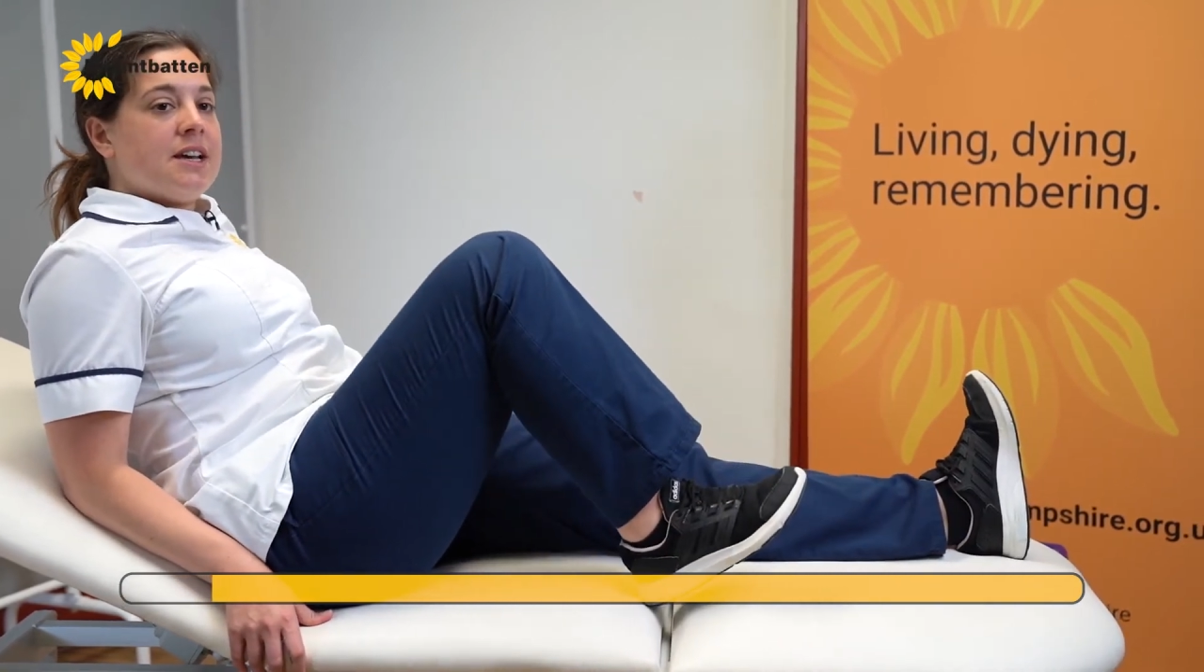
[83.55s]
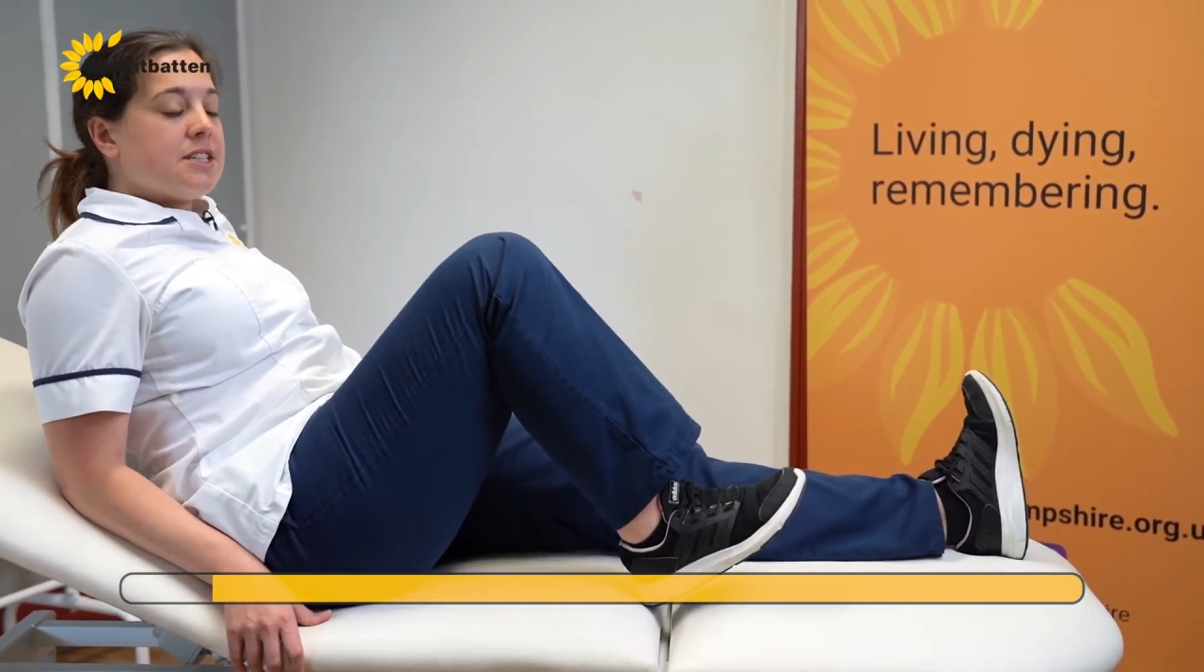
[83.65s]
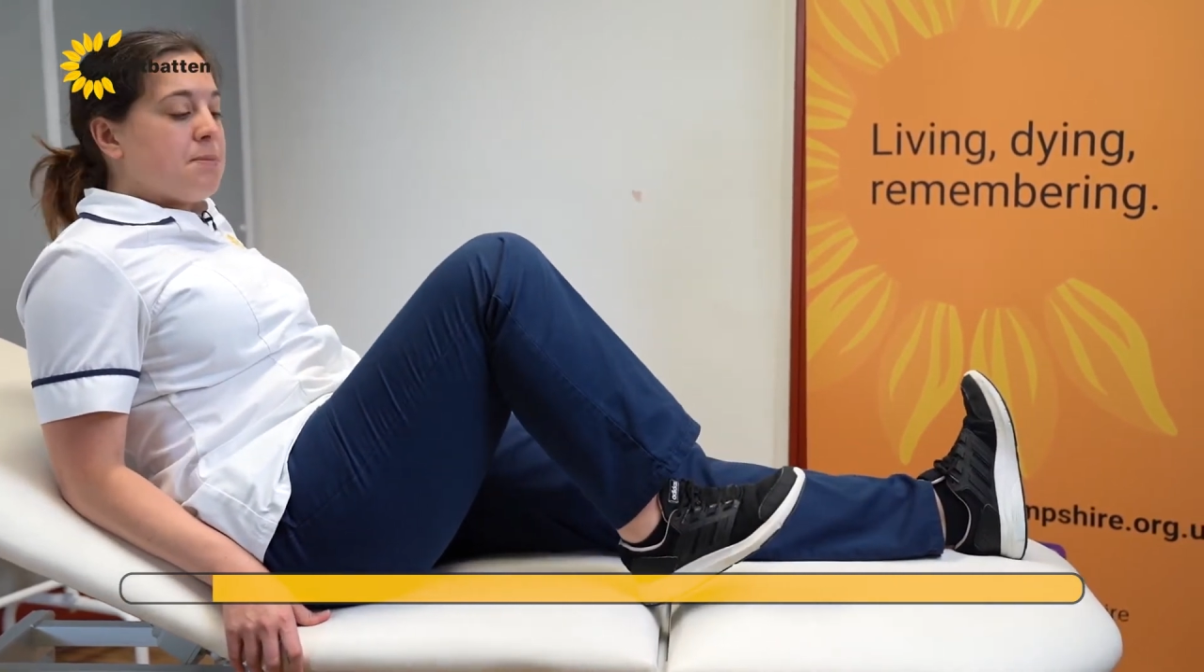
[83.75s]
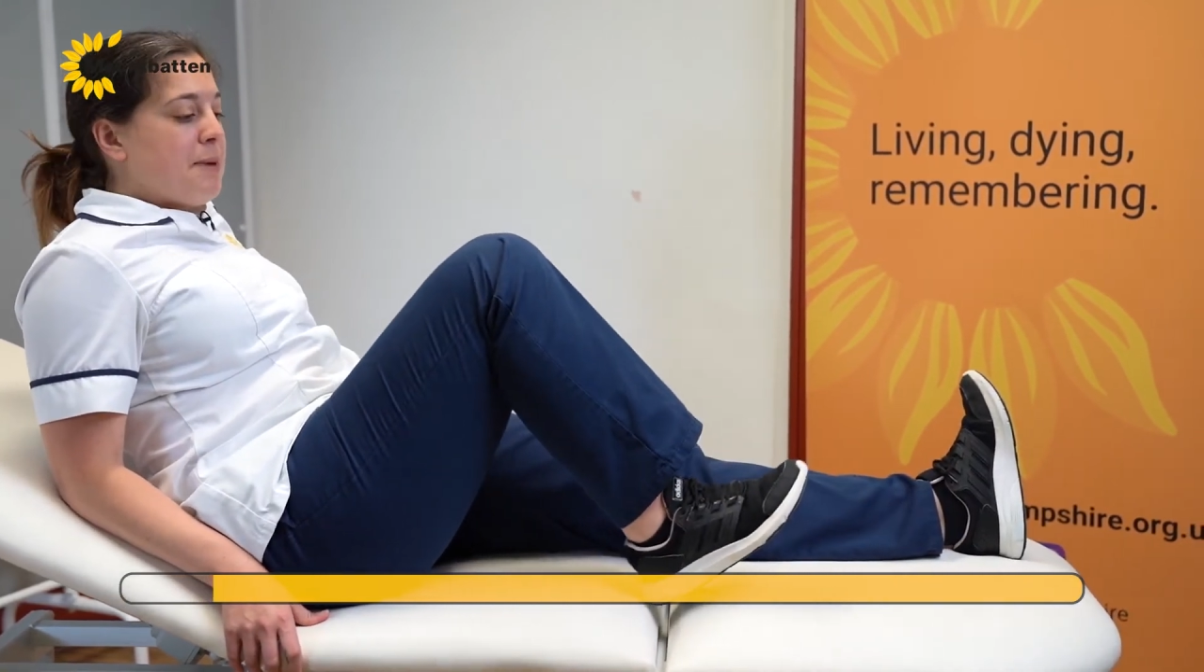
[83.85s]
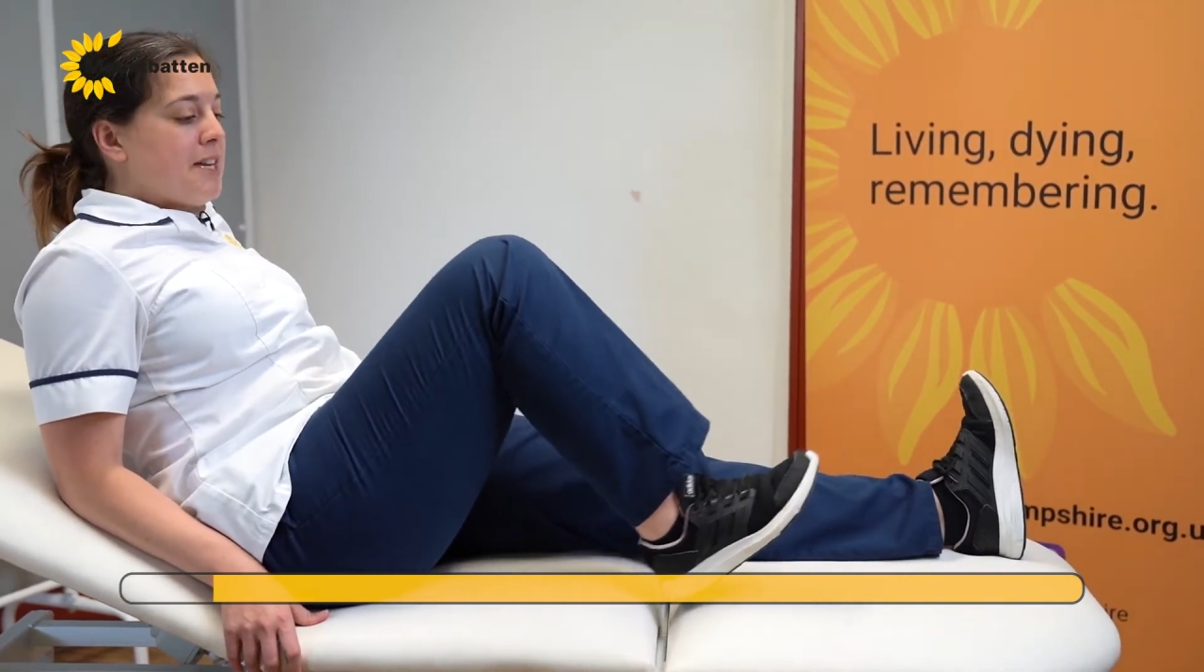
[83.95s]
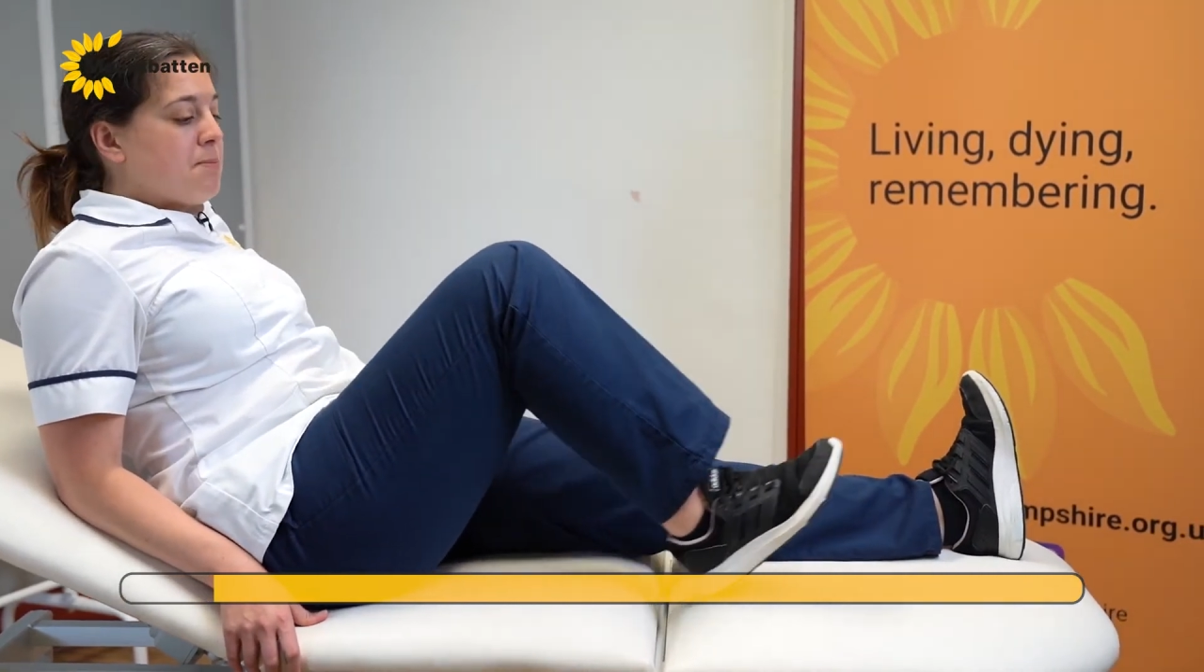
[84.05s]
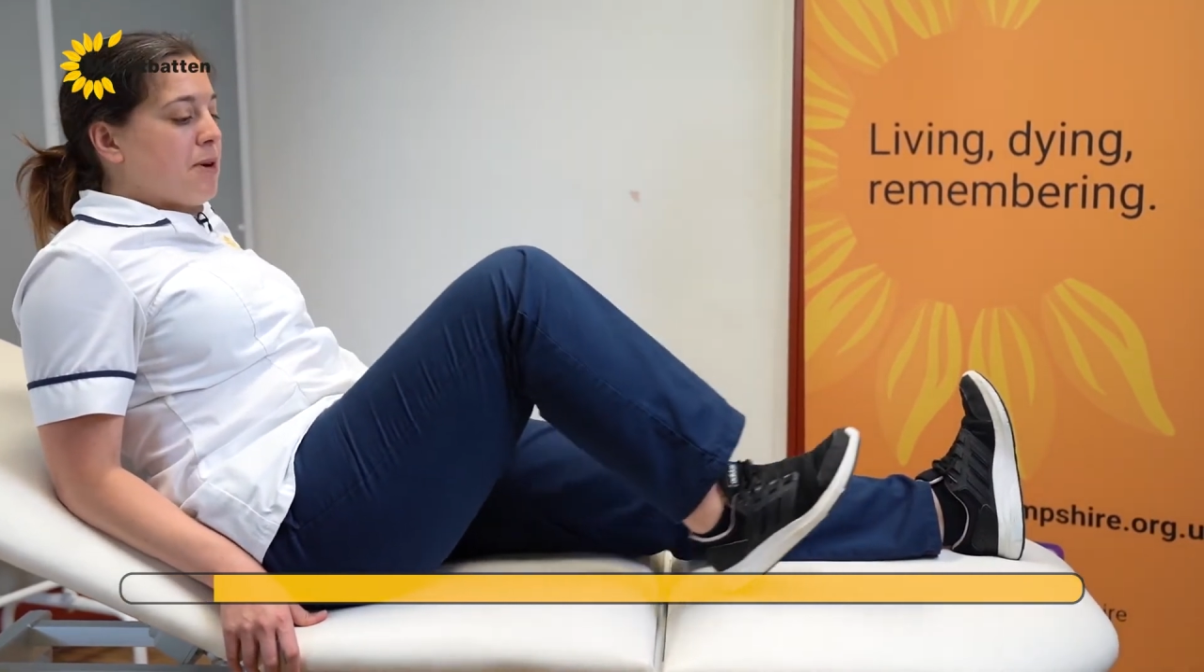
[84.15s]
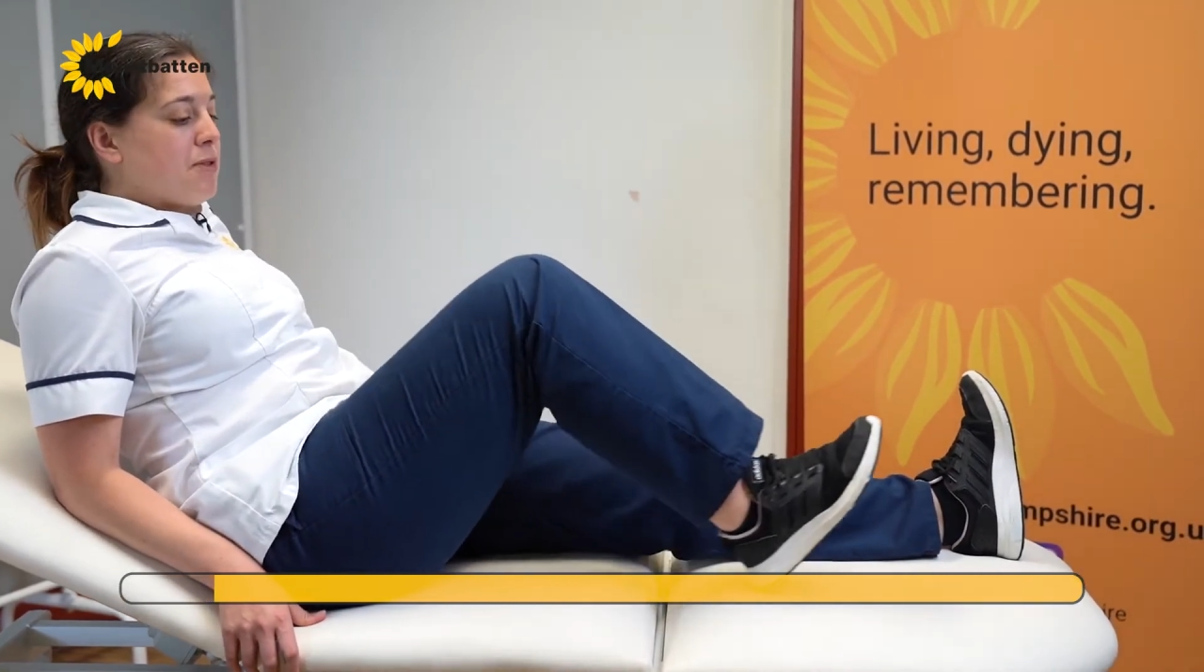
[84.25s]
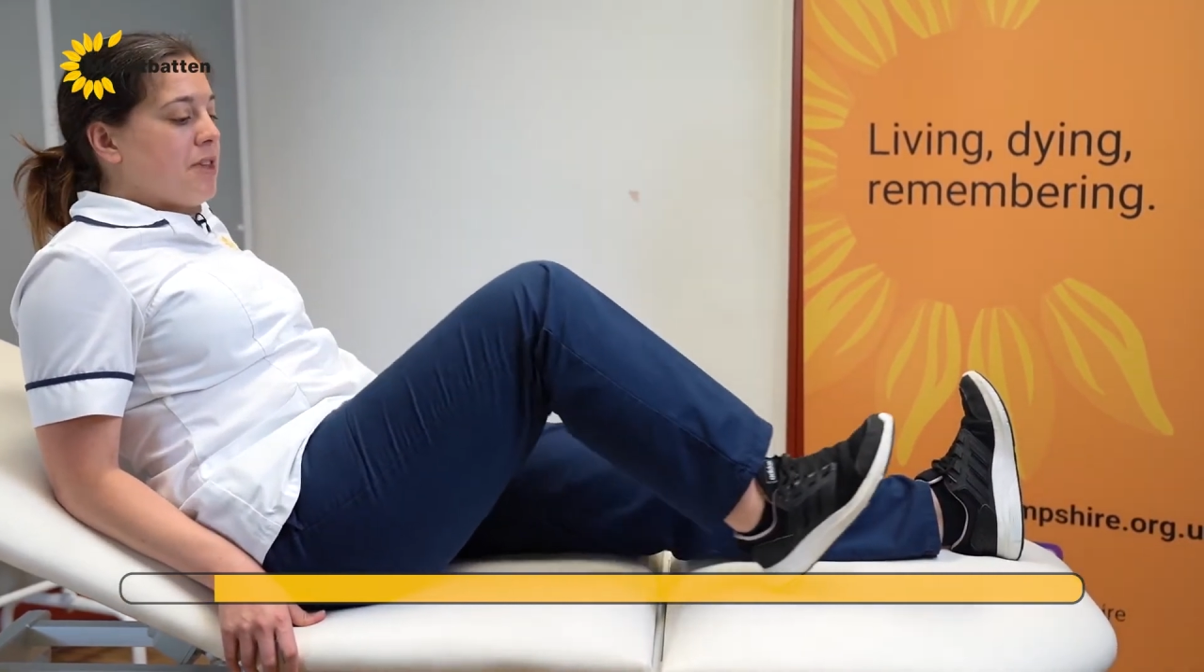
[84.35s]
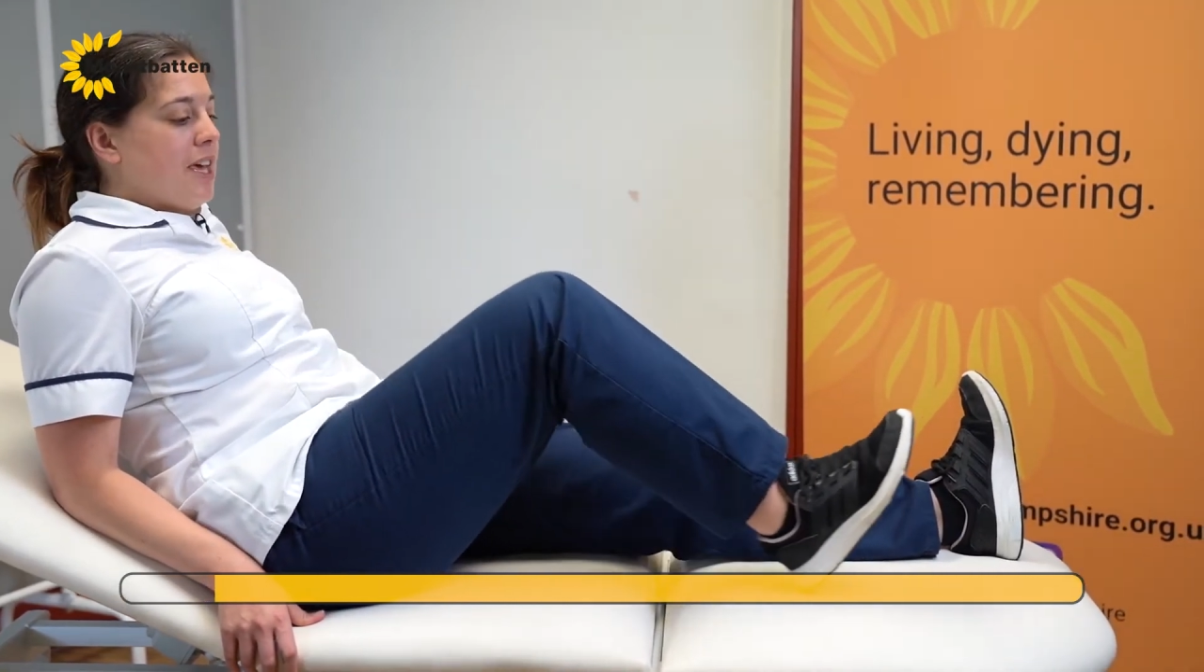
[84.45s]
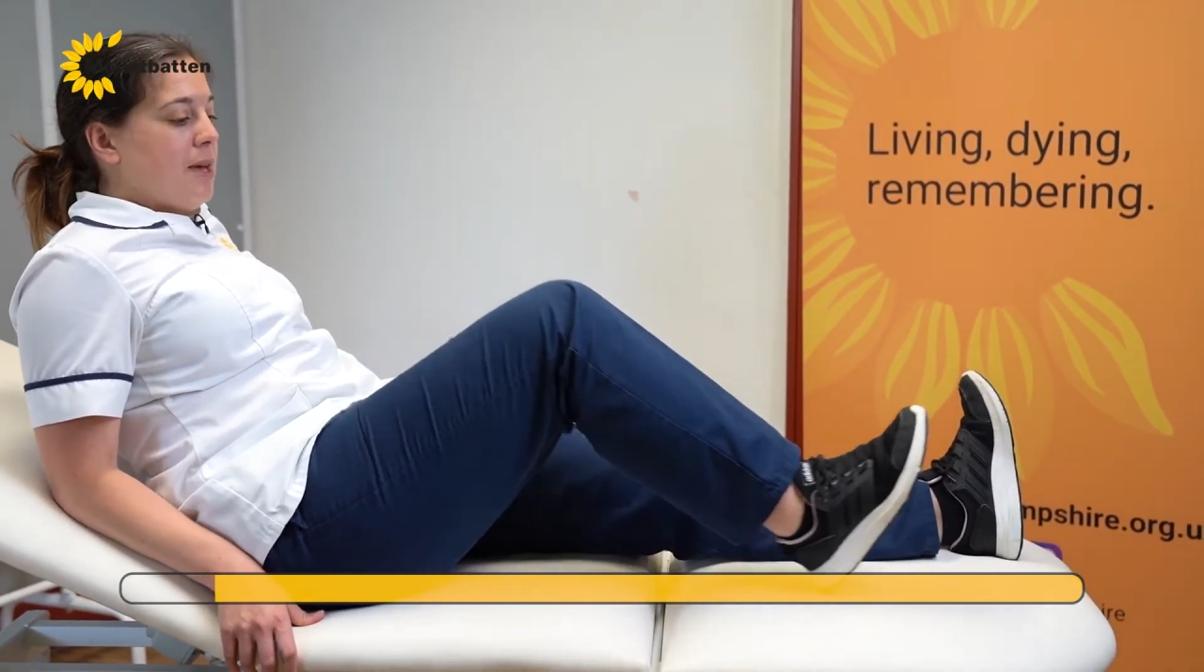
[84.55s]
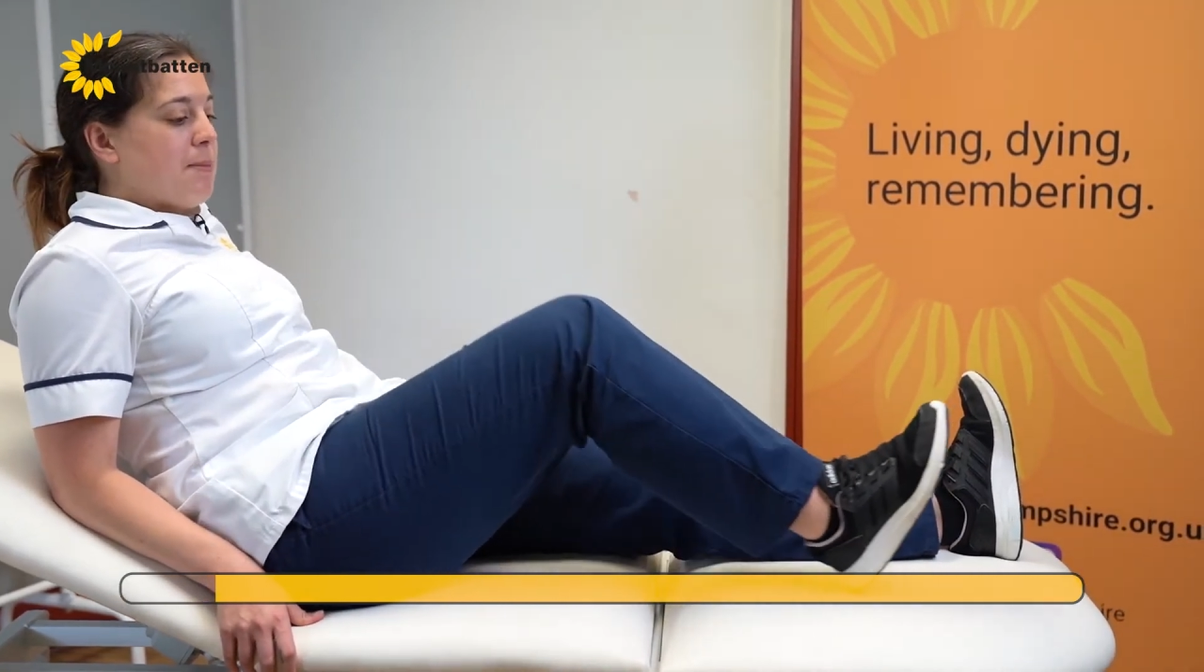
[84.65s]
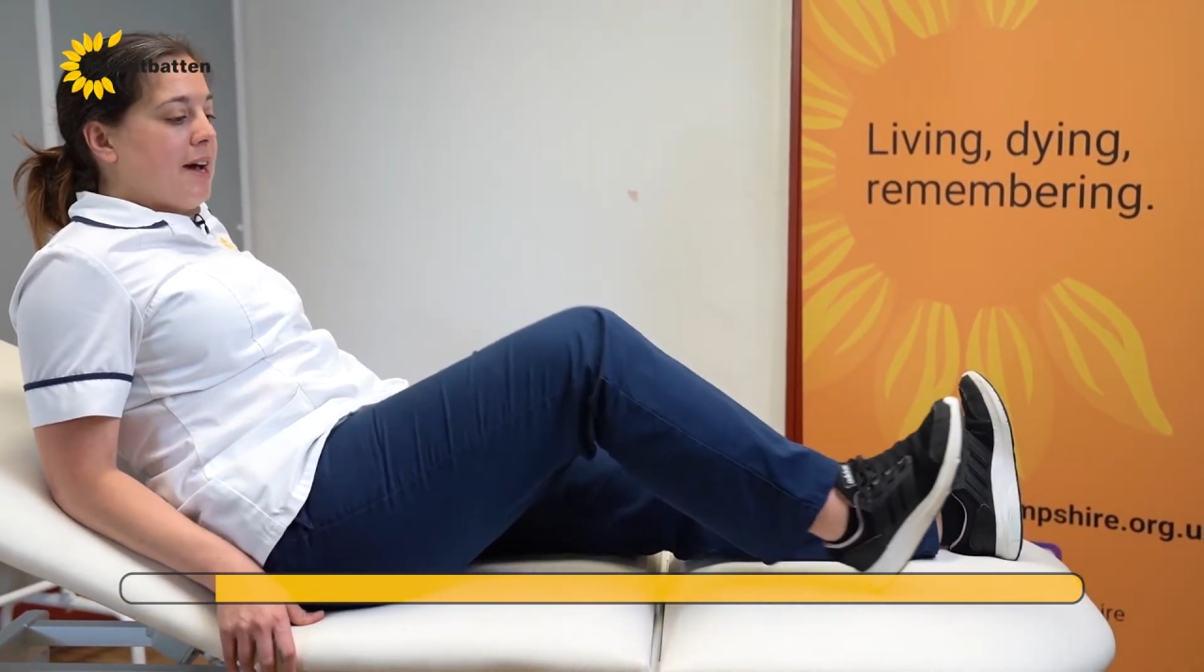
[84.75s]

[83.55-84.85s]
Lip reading: to bend both the hip